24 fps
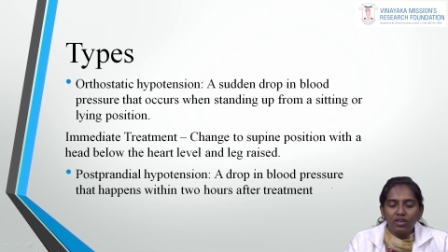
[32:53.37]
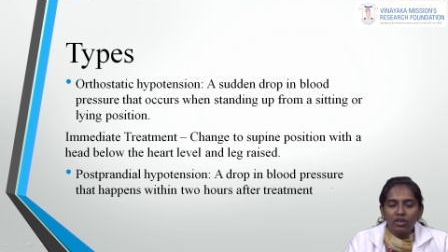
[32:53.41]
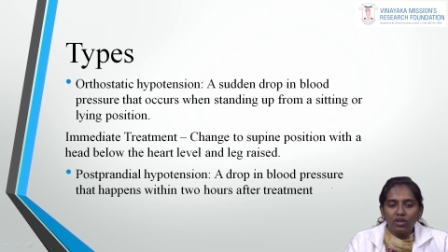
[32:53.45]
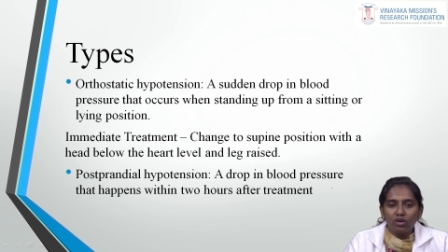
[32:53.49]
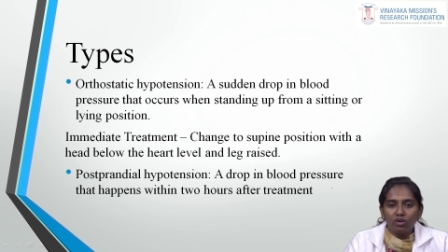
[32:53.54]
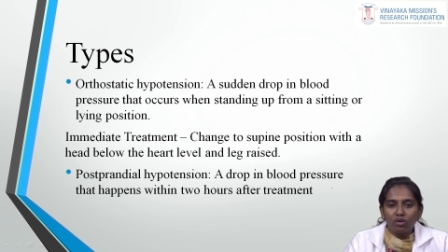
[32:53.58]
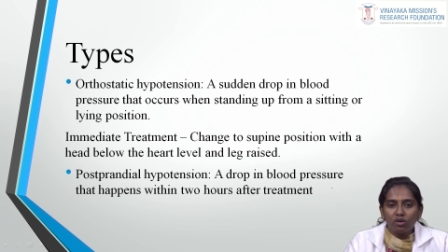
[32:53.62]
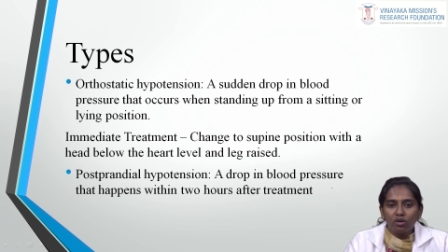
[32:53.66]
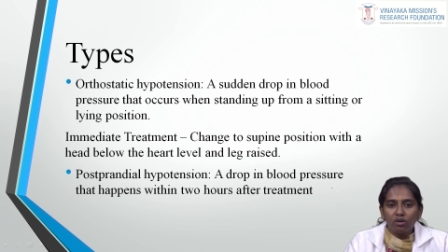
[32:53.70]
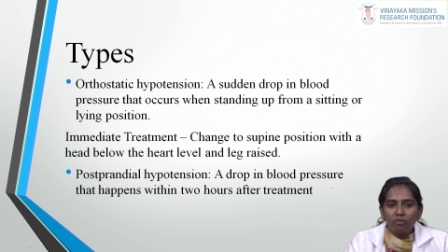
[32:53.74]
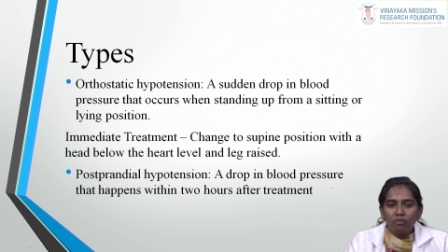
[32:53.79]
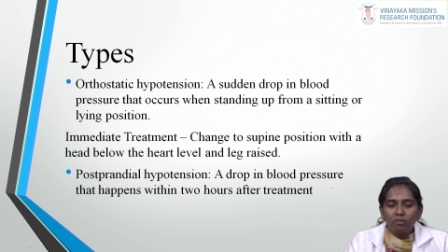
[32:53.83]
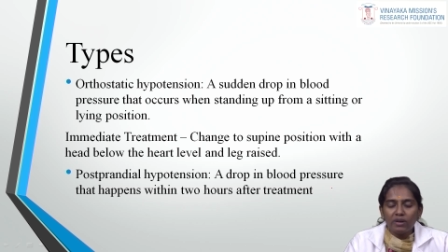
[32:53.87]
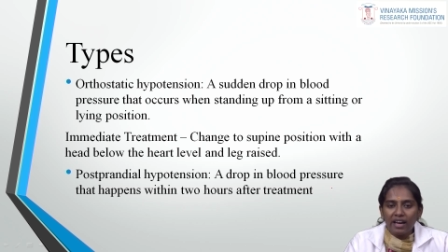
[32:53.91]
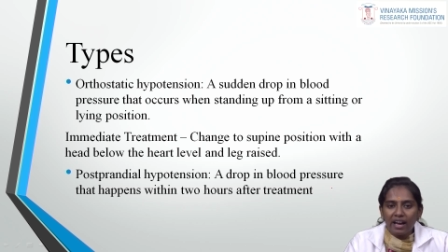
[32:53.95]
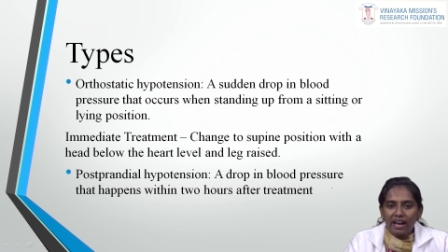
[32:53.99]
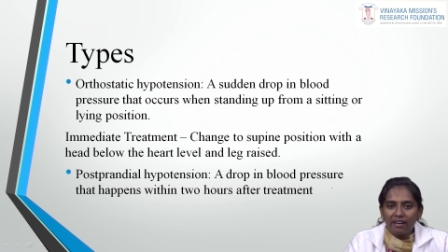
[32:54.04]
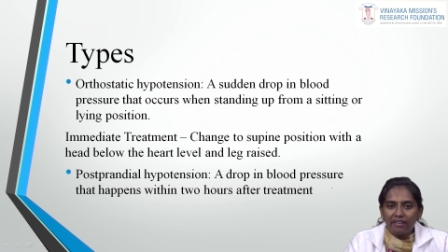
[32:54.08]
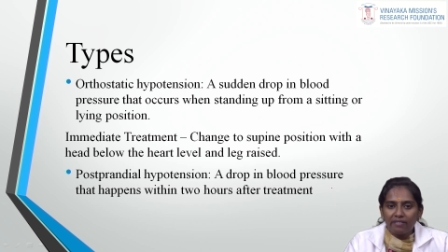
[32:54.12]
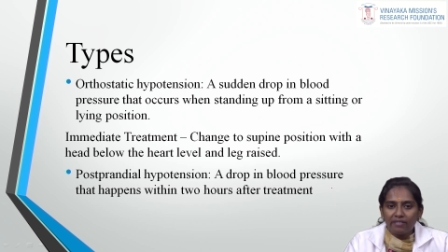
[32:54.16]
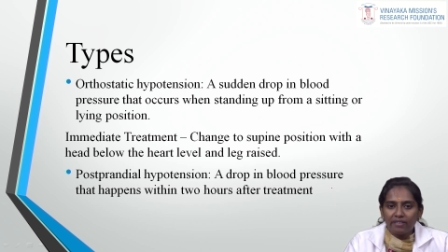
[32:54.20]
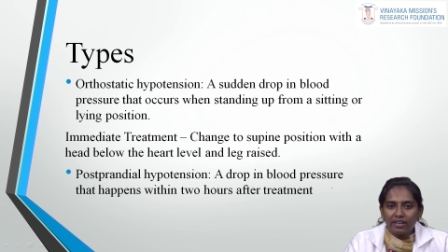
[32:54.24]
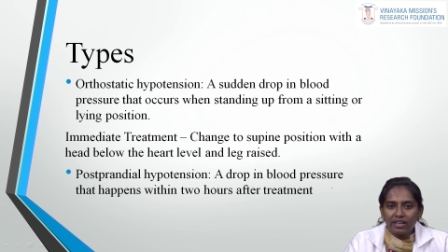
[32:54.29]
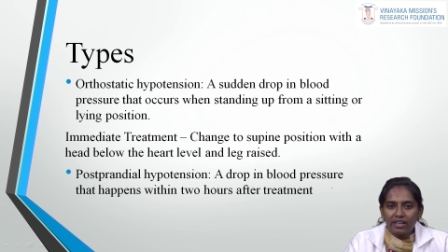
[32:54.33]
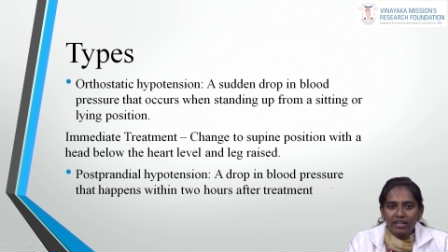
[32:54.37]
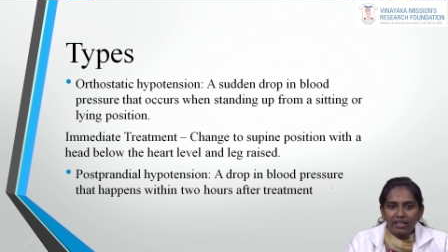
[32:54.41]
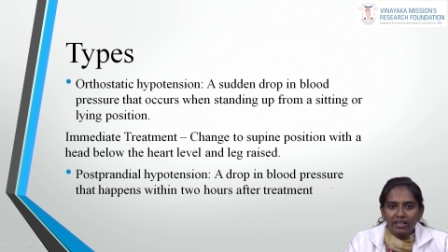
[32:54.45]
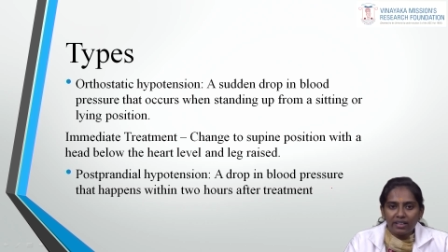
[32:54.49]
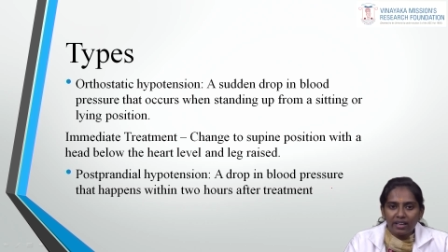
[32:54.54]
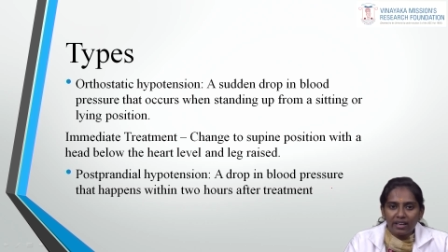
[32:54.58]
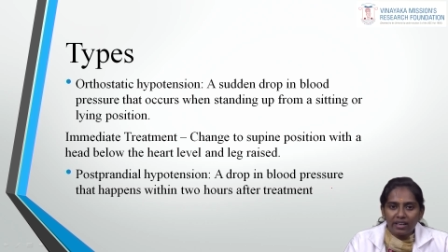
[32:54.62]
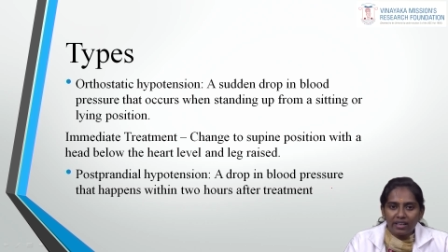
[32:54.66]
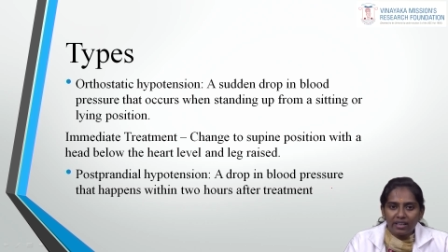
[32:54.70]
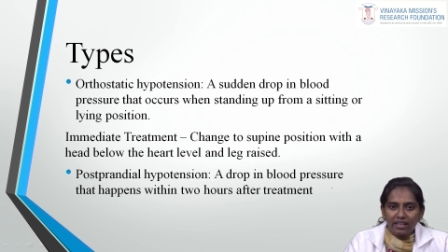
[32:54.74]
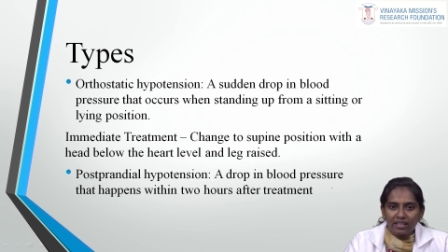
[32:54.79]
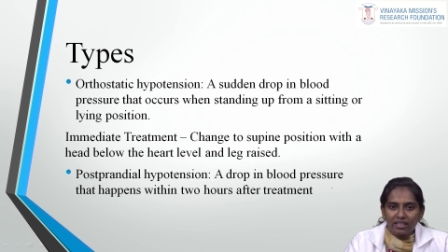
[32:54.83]
you will be having a
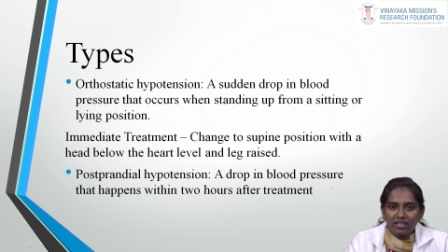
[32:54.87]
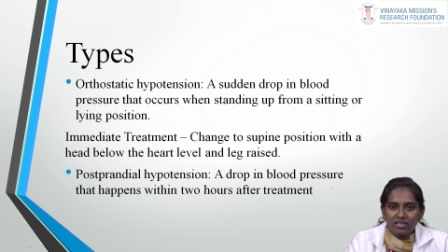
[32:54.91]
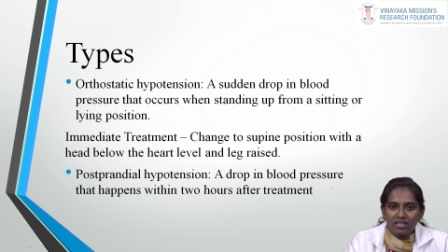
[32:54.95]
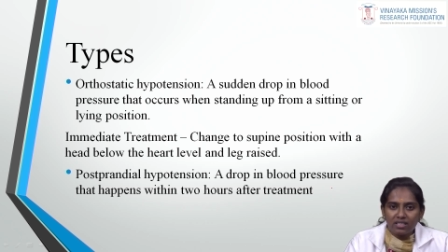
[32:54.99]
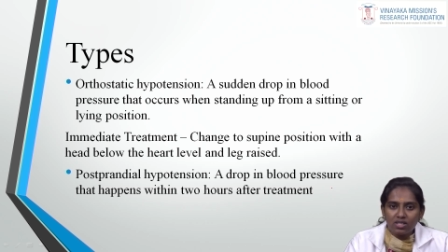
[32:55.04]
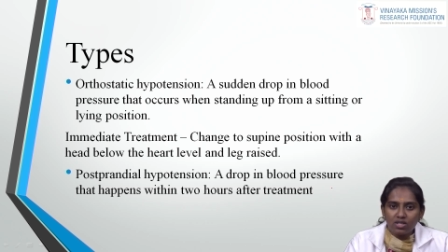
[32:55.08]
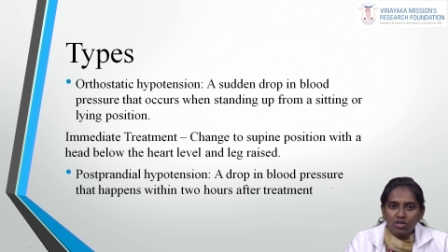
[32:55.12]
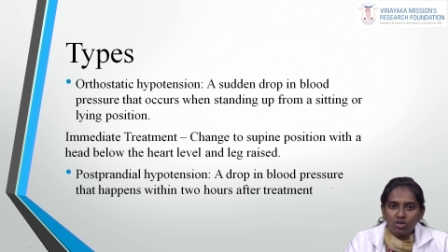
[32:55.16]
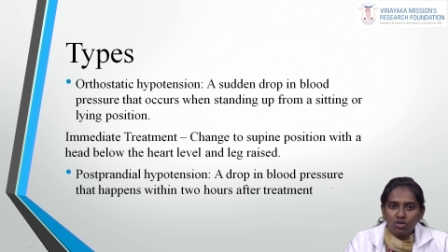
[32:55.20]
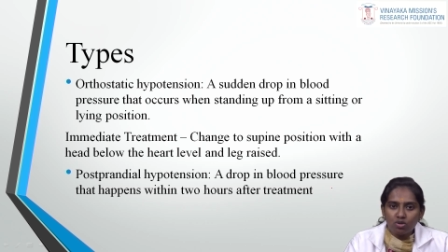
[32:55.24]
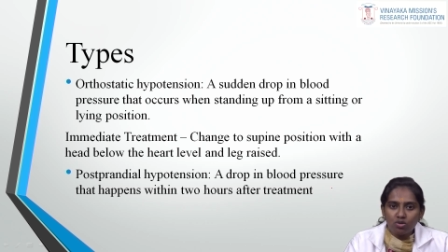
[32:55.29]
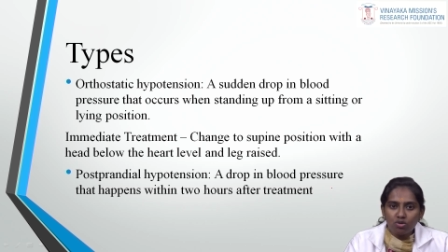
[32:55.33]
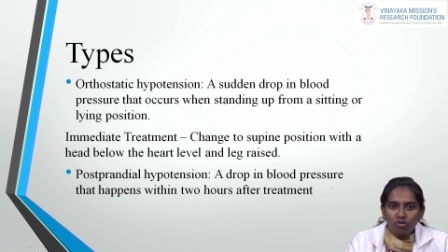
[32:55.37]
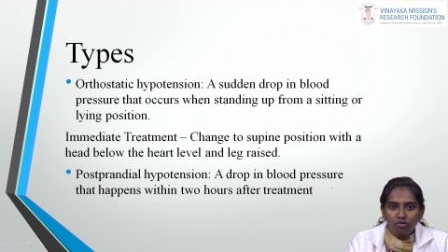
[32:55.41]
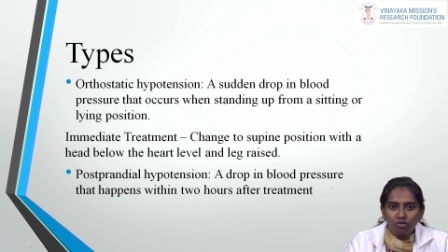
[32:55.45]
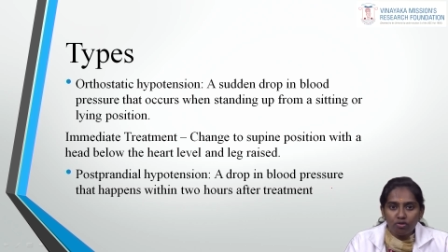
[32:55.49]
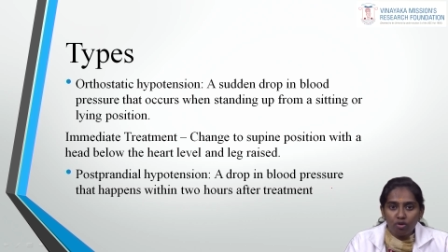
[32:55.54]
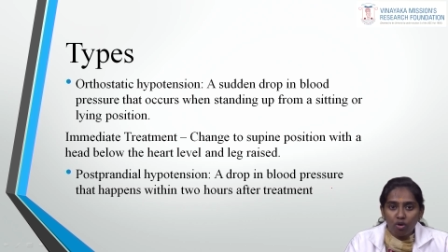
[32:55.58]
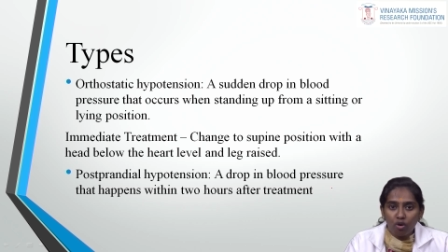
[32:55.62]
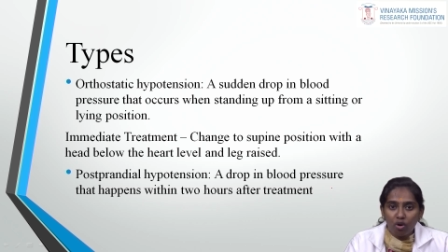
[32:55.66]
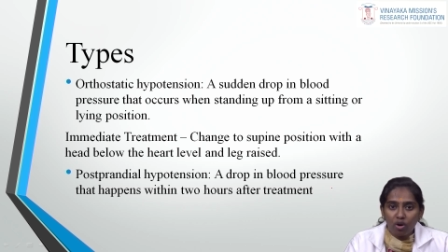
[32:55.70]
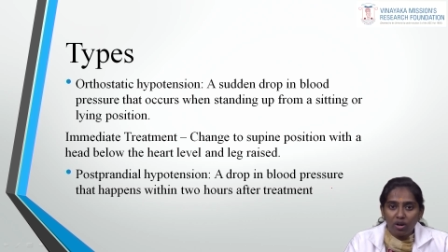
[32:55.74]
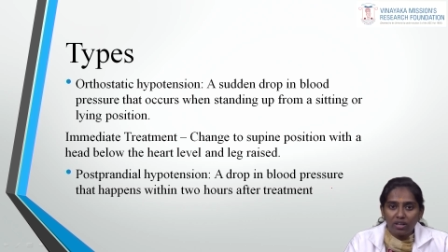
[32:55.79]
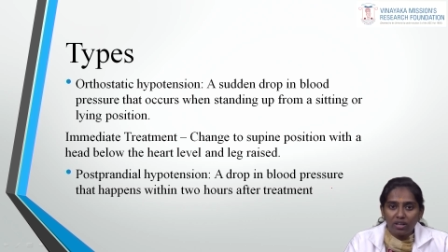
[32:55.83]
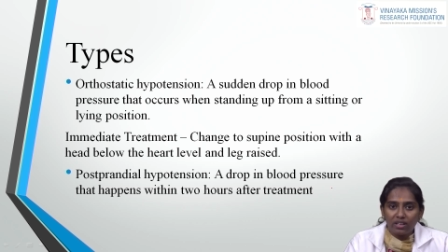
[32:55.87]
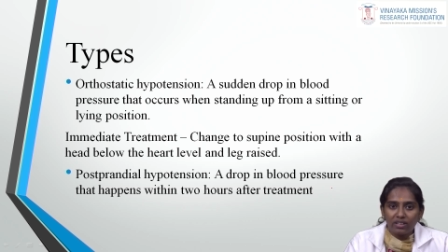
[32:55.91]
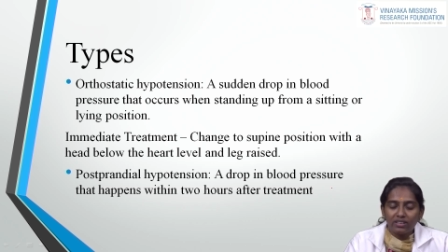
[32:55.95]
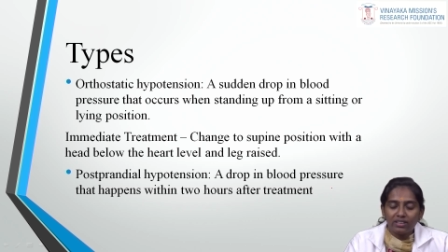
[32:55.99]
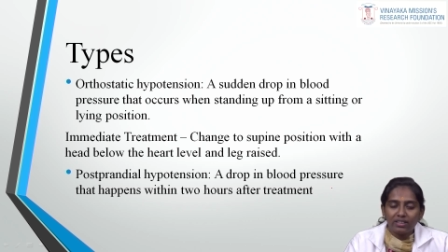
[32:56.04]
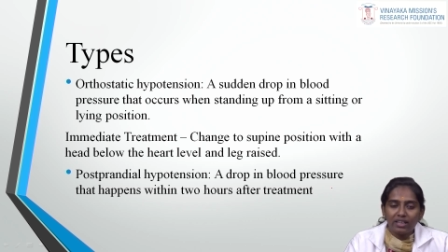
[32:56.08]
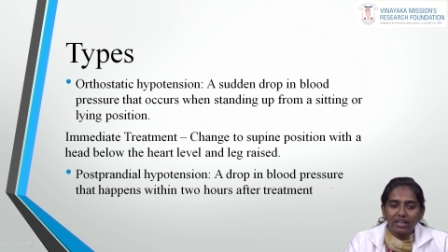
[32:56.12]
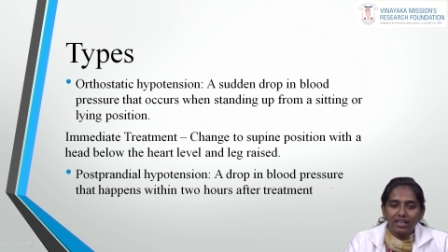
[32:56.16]
tendency to fall.